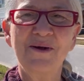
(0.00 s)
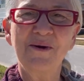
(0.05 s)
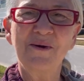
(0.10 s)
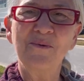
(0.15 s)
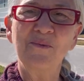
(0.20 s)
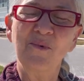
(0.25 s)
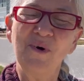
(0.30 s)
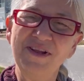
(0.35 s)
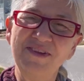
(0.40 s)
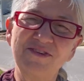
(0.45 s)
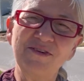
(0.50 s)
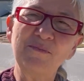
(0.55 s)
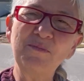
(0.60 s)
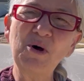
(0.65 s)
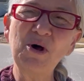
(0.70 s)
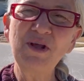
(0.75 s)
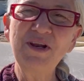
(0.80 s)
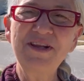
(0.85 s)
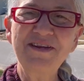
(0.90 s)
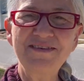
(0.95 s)
Once
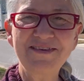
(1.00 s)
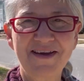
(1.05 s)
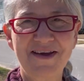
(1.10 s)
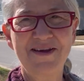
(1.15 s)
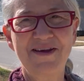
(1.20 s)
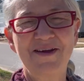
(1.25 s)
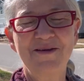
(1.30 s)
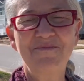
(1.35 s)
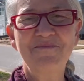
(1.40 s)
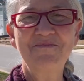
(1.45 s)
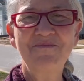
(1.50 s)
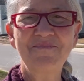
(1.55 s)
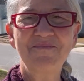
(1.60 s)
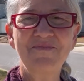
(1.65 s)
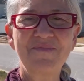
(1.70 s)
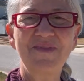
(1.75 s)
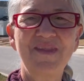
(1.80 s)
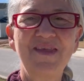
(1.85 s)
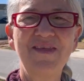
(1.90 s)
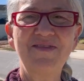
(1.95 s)
upon a time,
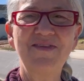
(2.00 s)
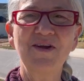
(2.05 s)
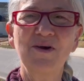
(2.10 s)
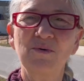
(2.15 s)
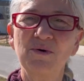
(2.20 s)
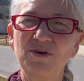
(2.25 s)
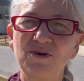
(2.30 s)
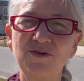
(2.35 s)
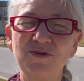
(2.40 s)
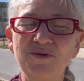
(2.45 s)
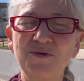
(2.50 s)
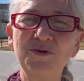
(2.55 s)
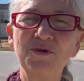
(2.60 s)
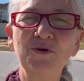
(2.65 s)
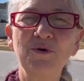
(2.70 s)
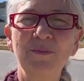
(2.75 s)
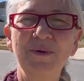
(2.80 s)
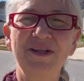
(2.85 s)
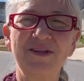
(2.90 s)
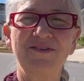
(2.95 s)
there were two
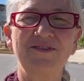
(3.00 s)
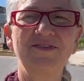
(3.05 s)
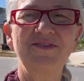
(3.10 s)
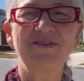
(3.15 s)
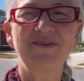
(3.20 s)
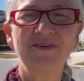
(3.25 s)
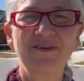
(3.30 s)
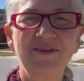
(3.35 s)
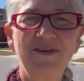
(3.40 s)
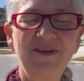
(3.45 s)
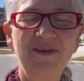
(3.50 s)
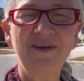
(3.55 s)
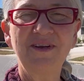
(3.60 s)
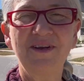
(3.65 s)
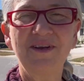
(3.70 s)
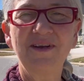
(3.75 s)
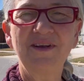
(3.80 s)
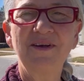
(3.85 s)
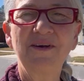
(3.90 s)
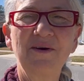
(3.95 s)
humans.
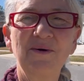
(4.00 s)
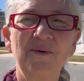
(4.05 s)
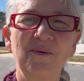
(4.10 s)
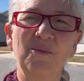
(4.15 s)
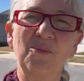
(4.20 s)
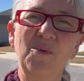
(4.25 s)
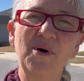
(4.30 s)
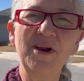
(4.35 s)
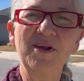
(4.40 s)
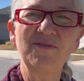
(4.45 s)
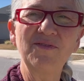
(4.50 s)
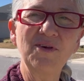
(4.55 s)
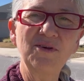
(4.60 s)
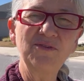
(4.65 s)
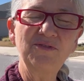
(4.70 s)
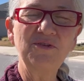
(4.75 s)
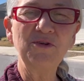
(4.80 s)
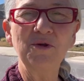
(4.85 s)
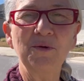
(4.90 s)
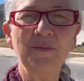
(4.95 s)
One of
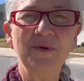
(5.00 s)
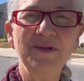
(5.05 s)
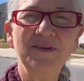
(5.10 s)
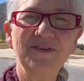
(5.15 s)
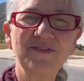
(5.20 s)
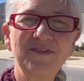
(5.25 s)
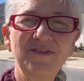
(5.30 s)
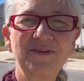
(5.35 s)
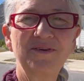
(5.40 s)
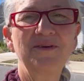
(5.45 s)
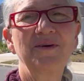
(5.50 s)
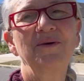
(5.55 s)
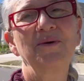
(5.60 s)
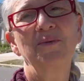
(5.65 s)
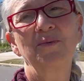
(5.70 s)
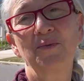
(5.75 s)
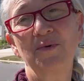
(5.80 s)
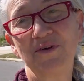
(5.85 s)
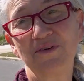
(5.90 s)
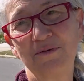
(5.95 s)
those humans
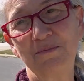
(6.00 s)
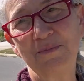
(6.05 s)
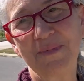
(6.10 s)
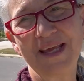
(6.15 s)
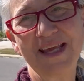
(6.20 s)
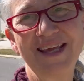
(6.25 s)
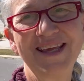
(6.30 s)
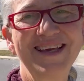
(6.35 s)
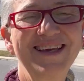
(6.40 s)
was me.